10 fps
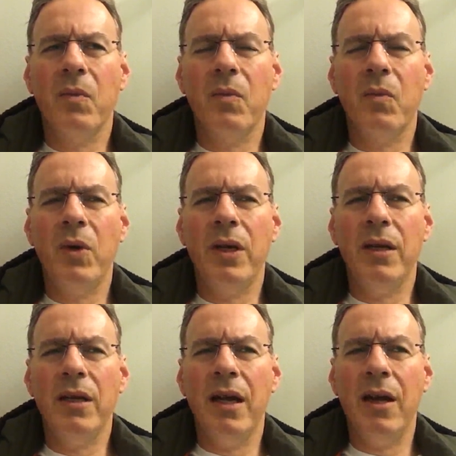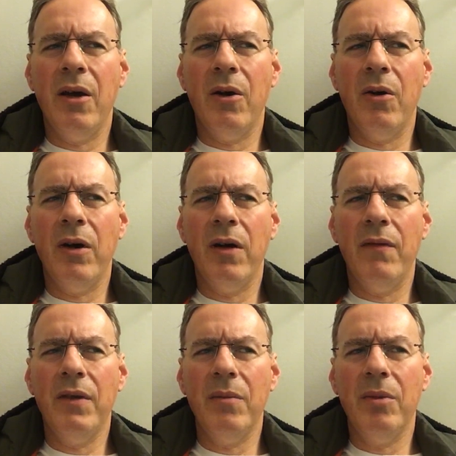we now have
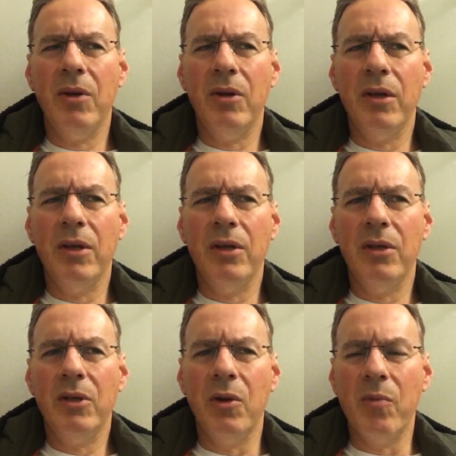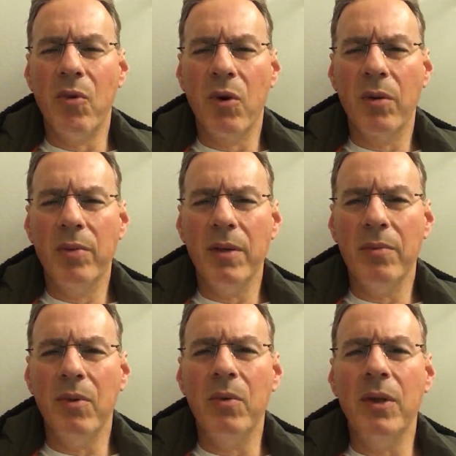the ability, more
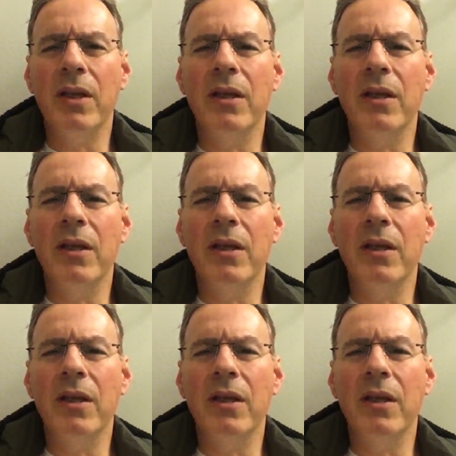people with